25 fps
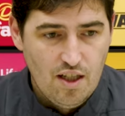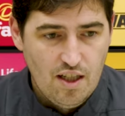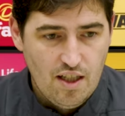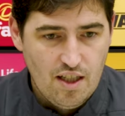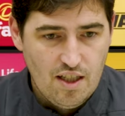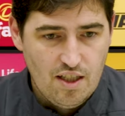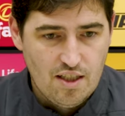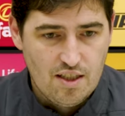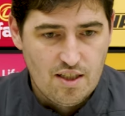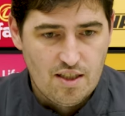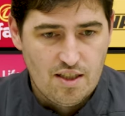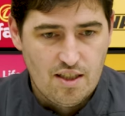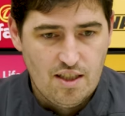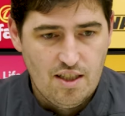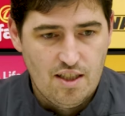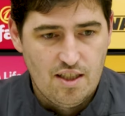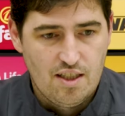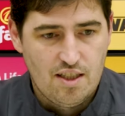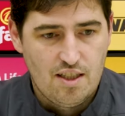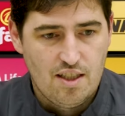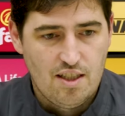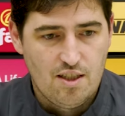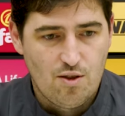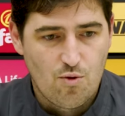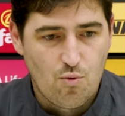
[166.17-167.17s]
is,
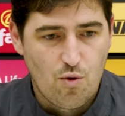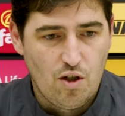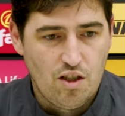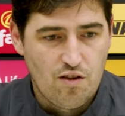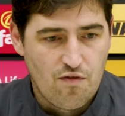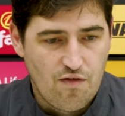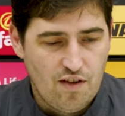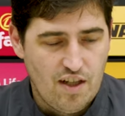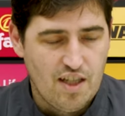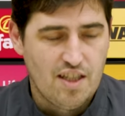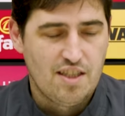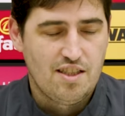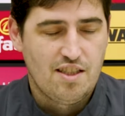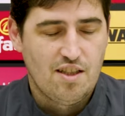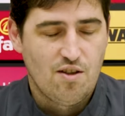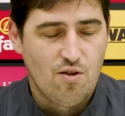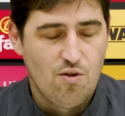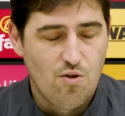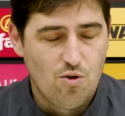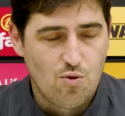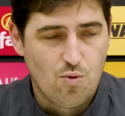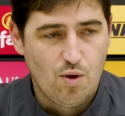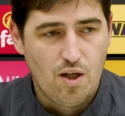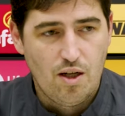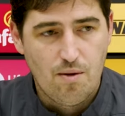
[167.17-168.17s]
is is quite fast and
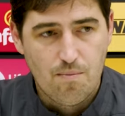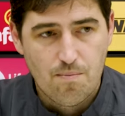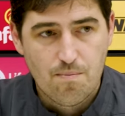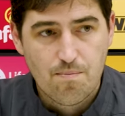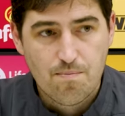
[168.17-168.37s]
goes well.